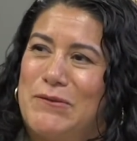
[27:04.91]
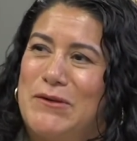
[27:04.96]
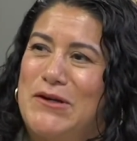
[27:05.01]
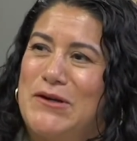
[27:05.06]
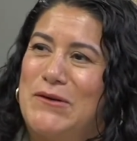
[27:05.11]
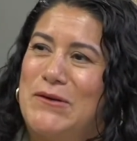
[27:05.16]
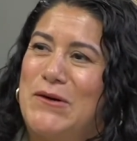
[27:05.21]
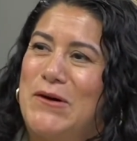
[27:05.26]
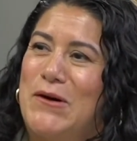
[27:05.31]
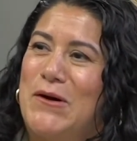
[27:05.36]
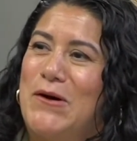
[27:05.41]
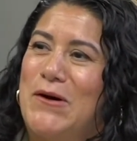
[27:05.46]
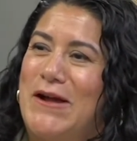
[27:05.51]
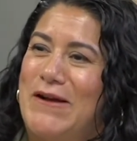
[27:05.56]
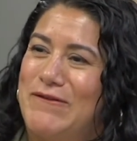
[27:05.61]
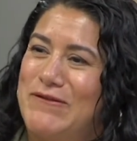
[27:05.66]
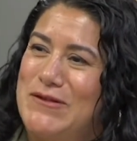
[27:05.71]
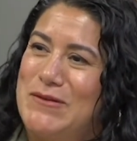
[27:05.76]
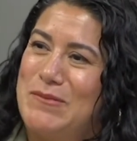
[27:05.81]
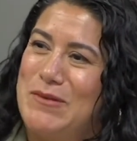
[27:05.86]
we don't all
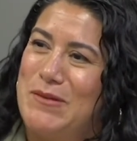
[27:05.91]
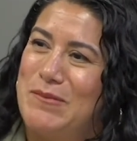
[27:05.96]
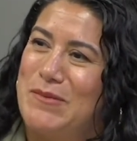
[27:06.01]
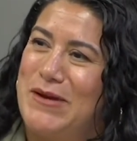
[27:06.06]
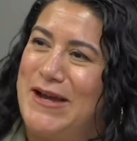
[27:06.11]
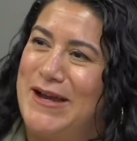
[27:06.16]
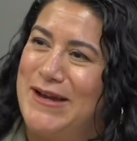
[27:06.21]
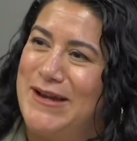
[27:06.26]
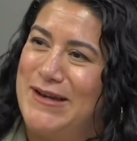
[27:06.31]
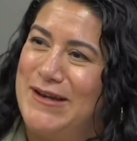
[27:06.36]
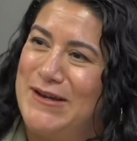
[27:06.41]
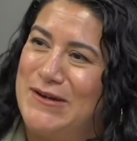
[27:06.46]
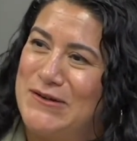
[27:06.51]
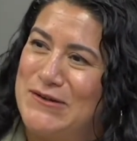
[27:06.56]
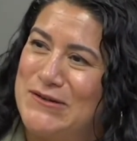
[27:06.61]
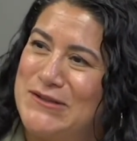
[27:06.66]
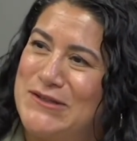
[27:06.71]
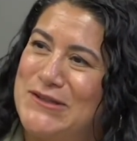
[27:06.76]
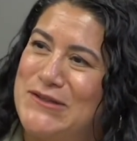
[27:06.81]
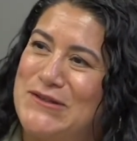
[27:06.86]
have to be
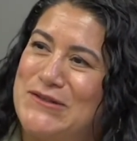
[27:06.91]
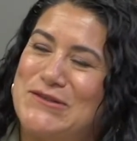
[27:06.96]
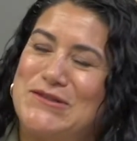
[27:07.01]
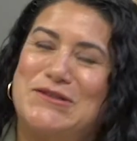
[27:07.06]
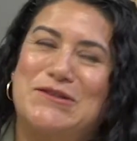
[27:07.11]
pioneers and there's